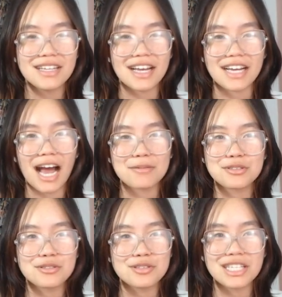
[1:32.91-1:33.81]
Like
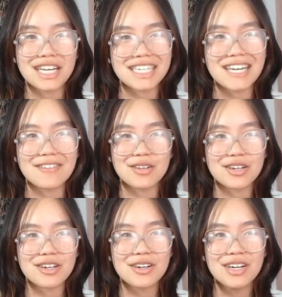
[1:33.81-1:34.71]
absolutely, like if
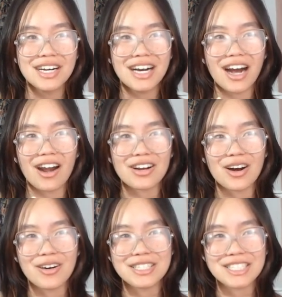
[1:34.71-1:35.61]
you are
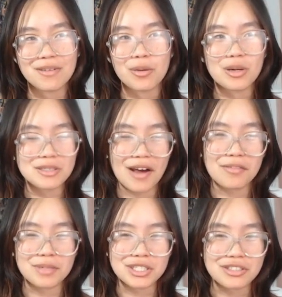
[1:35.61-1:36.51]
going to give me words of
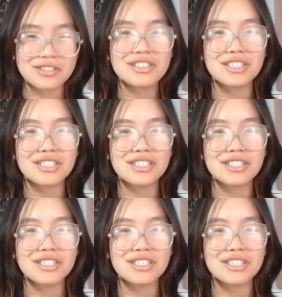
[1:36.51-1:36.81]
affirmations,